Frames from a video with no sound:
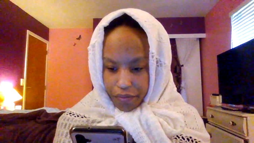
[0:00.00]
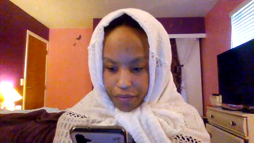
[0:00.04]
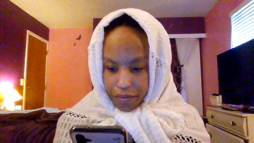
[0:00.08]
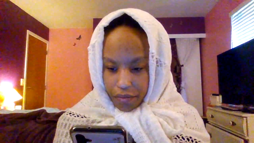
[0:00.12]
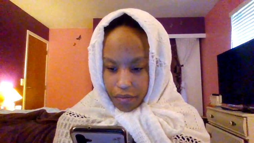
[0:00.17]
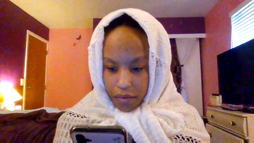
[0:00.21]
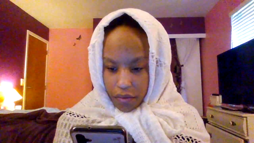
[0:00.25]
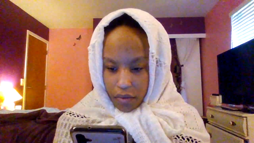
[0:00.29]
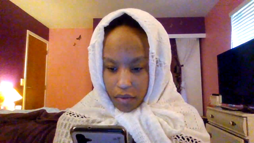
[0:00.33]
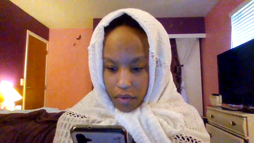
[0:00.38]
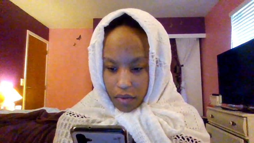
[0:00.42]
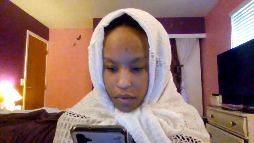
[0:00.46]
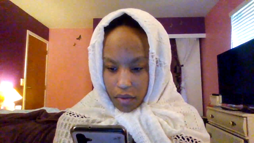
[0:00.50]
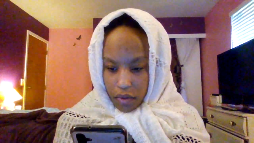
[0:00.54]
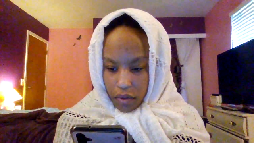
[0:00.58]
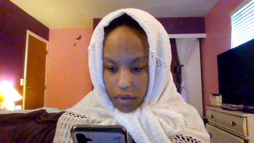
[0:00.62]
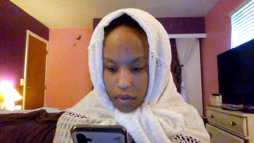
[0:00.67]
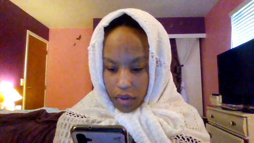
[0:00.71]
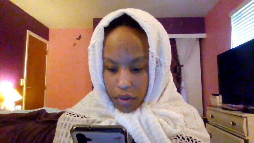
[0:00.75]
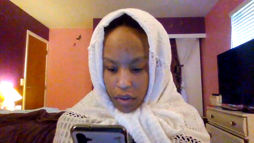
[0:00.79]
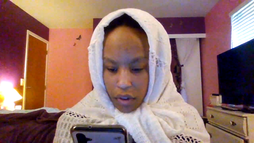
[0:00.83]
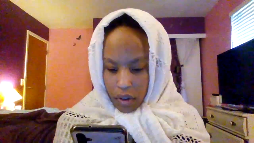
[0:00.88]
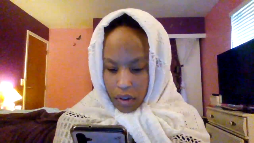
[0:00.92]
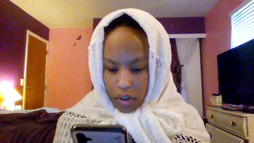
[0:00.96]

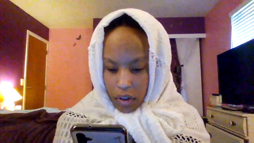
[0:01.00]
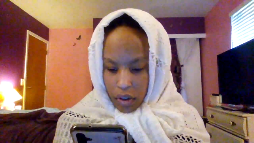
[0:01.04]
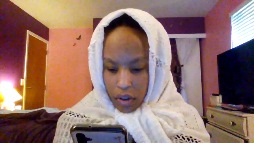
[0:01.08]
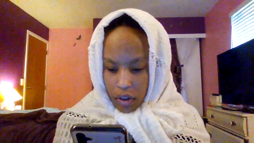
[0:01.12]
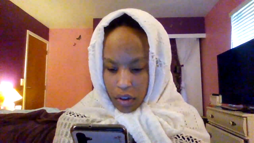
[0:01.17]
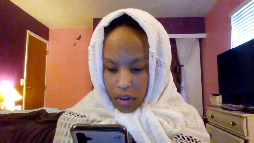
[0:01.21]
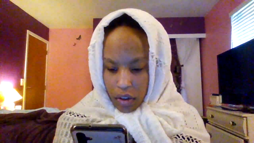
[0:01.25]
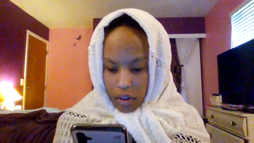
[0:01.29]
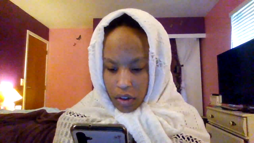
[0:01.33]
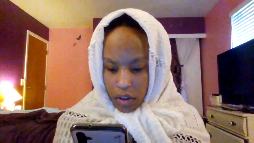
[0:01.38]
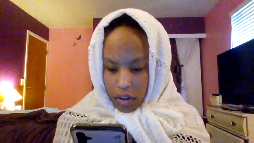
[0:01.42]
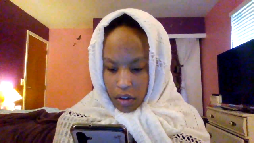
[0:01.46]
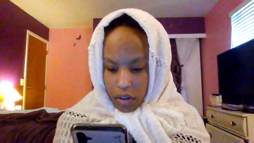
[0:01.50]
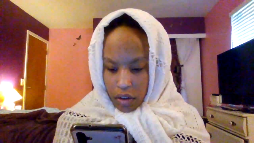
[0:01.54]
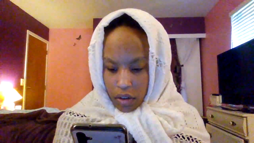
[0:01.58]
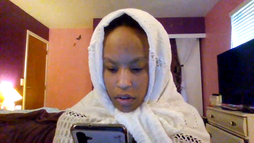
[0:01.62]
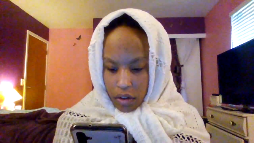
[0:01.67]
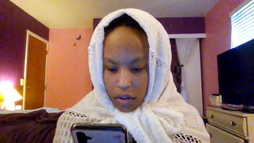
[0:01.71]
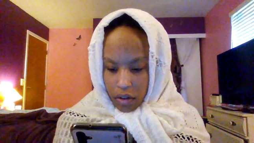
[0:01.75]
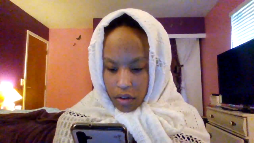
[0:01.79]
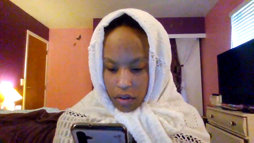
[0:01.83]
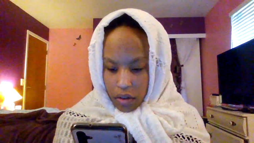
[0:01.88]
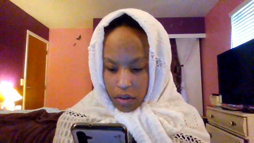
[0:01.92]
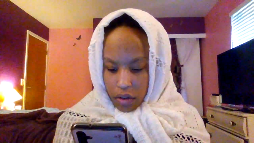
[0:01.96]

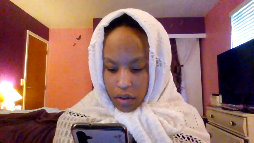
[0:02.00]
No one is speaking in this clip.